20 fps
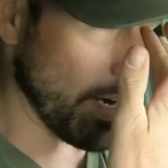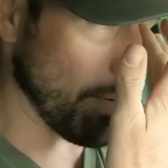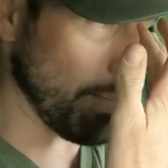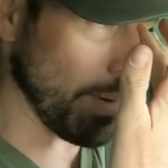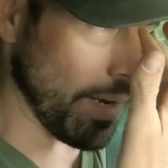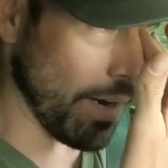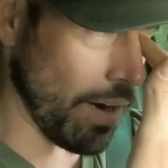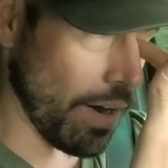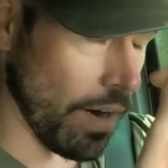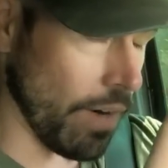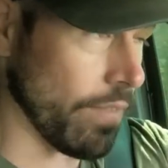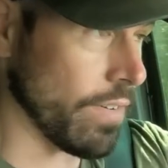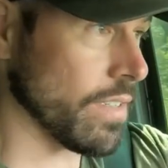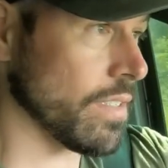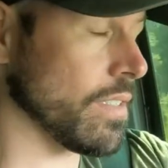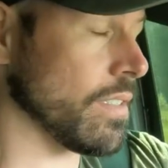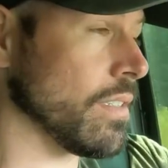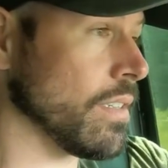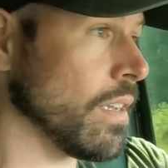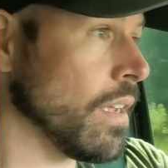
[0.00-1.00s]
it's ready to be
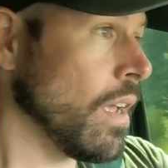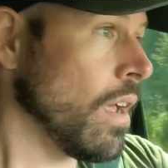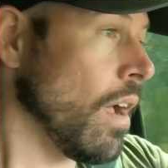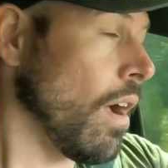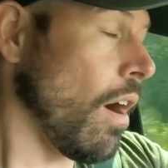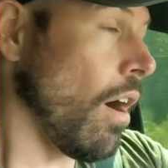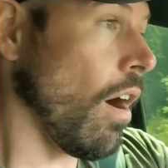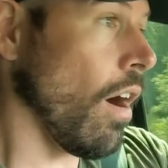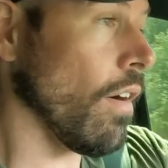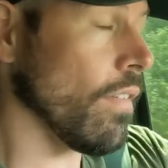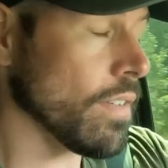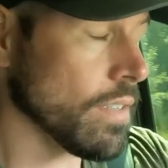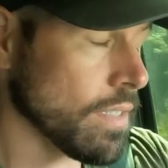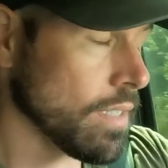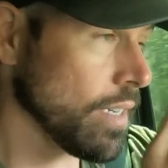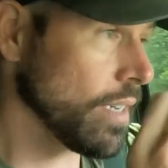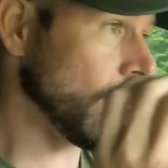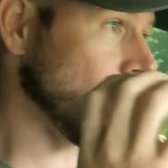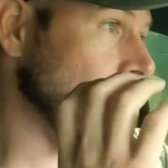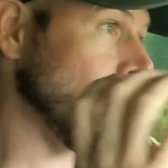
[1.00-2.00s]

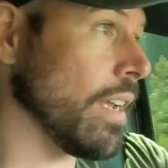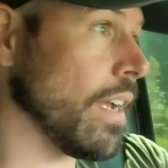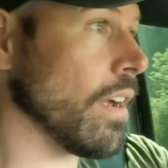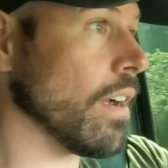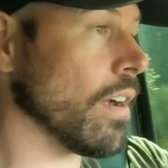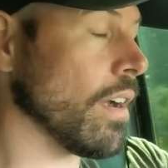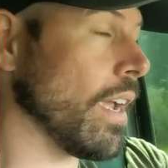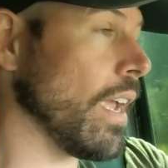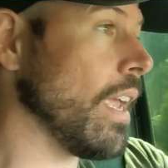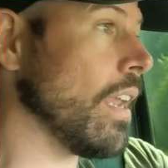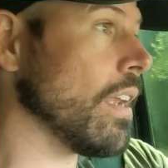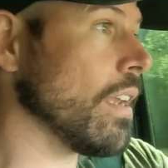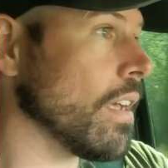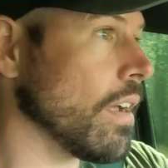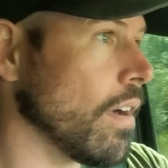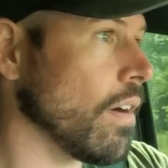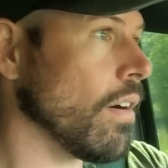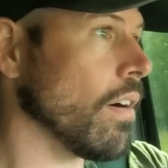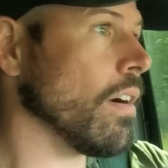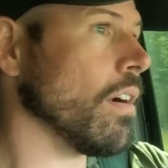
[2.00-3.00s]
harvested, and deer are
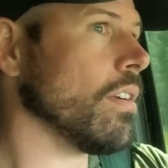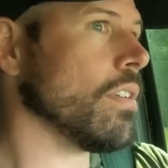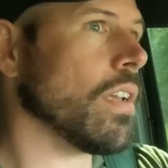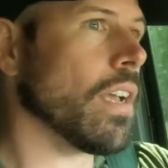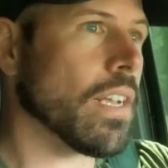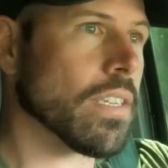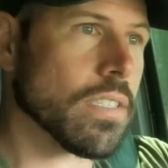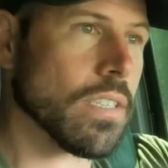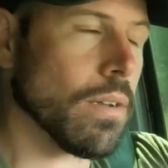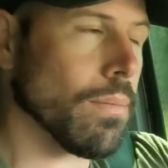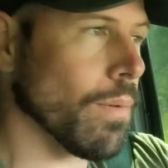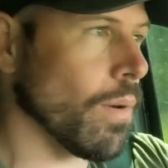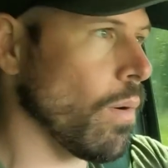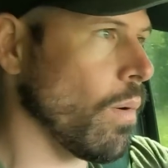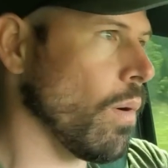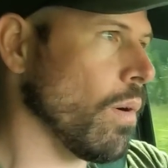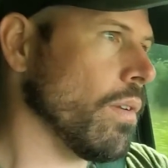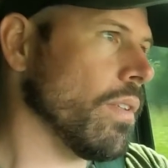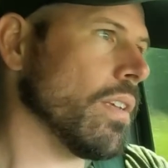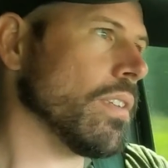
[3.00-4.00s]
eating it hard. You got
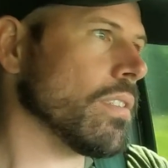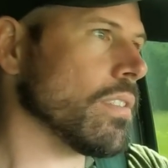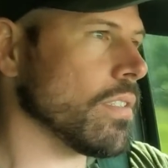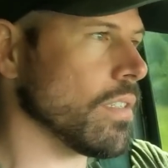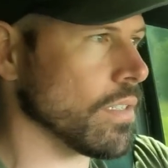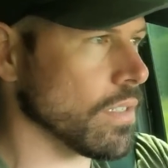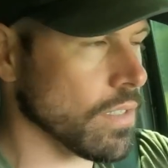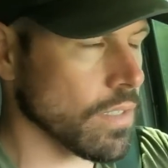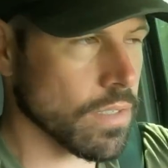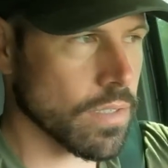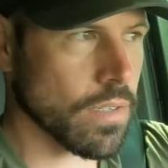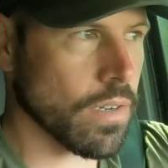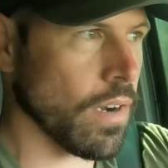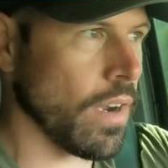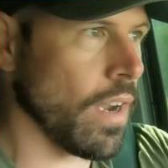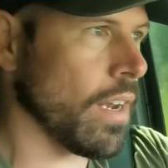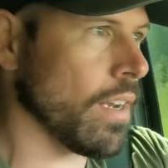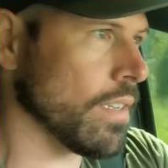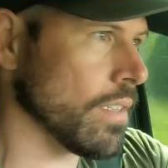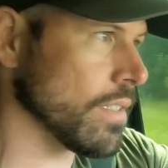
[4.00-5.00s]
some corn that's just
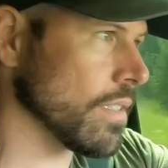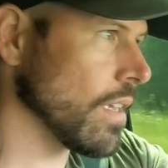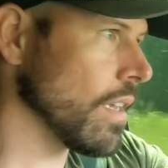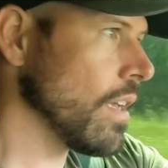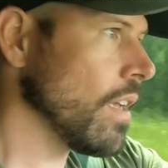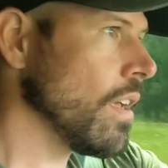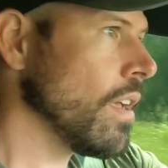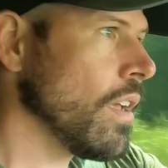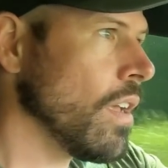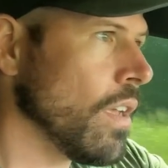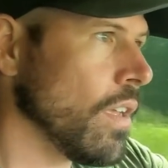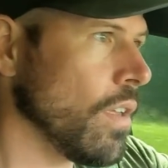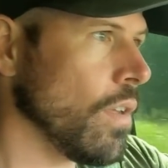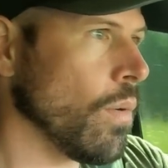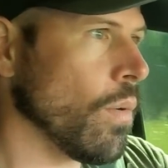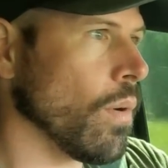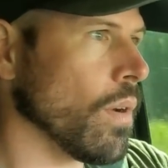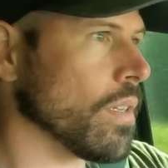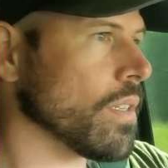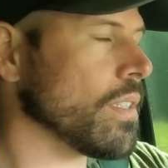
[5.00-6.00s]
as green as
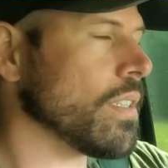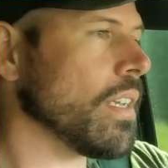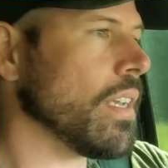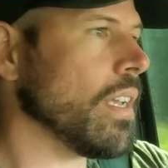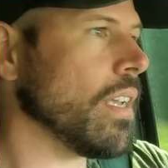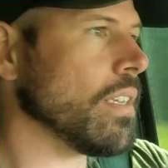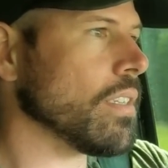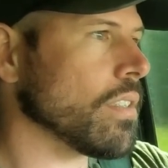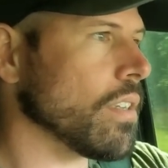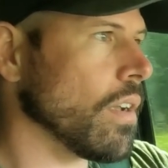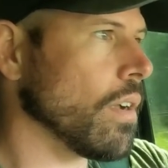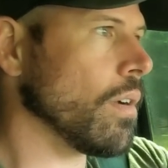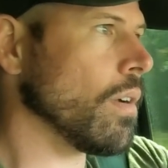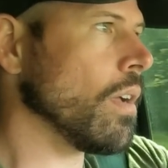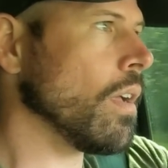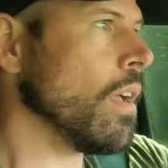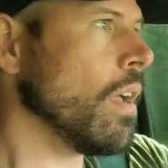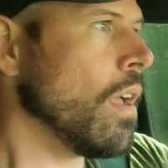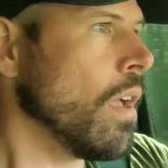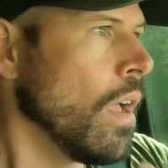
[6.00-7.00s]
you want to see.
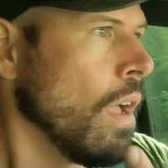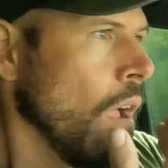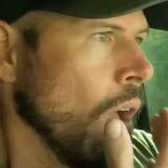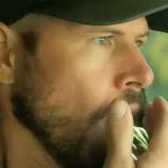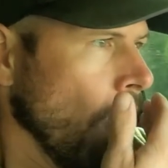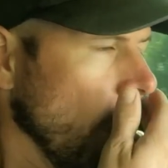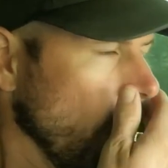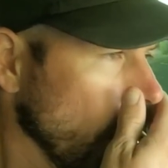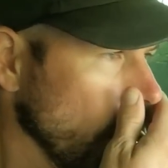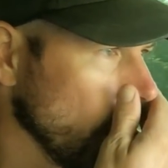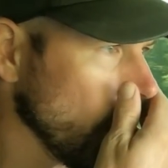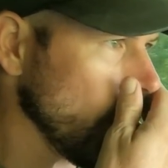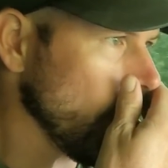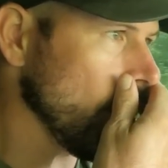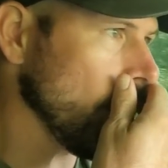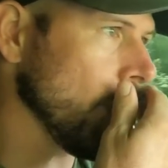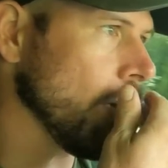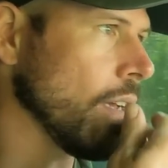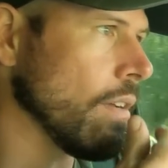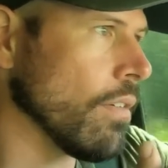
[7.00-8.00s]
So
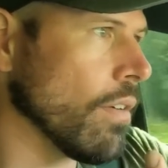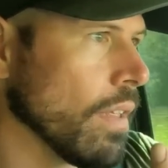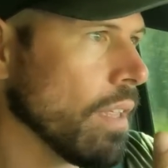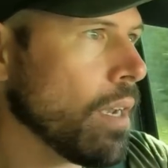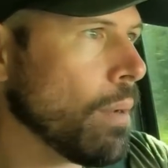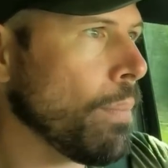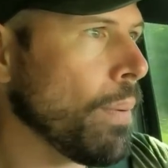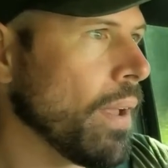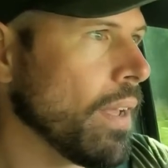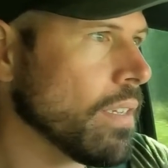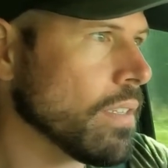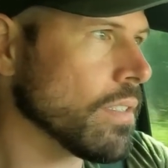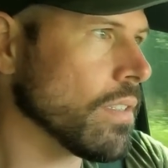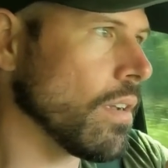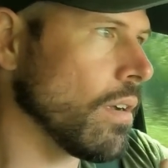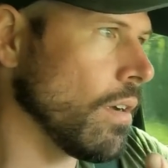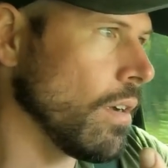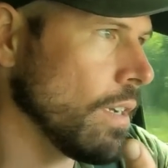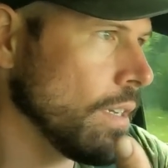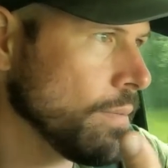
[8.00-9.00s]
it really
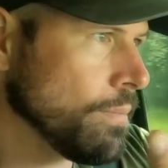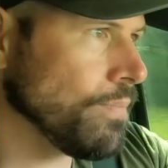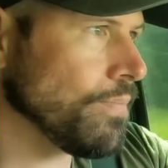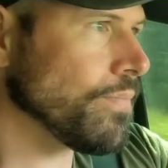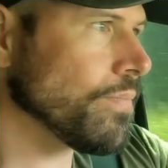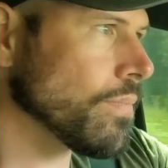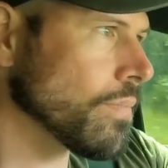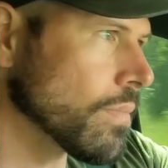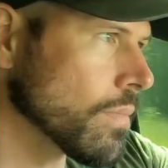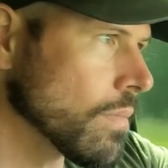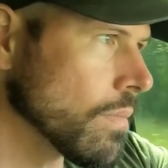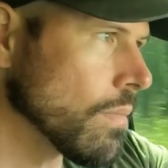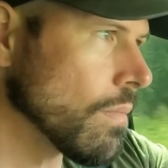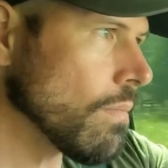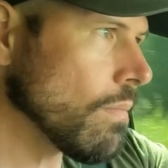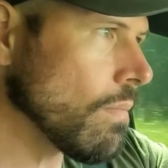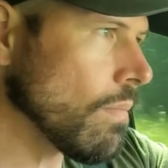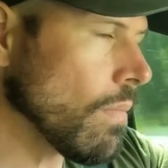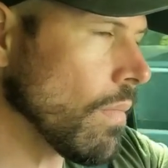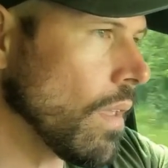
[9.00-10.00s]
depends on,
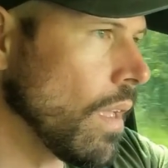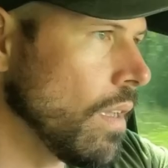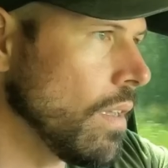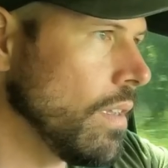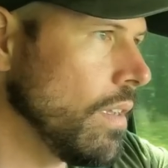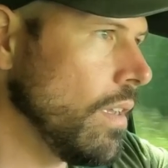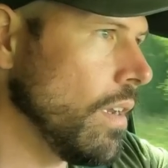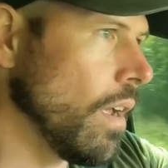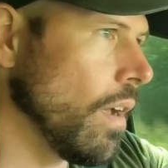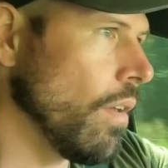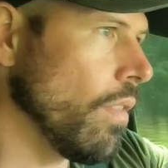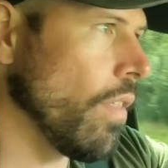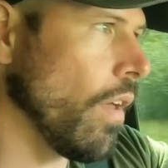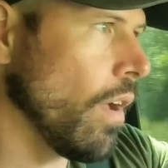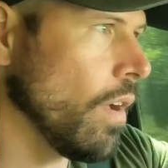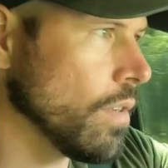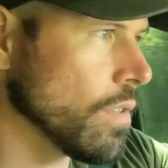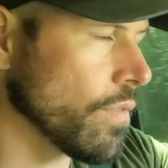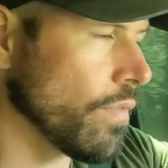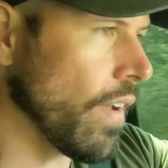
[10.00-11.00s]
you
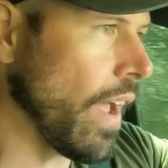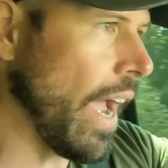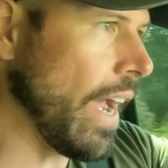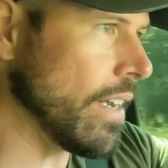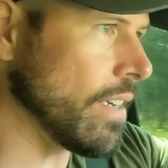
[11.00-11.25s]
know, those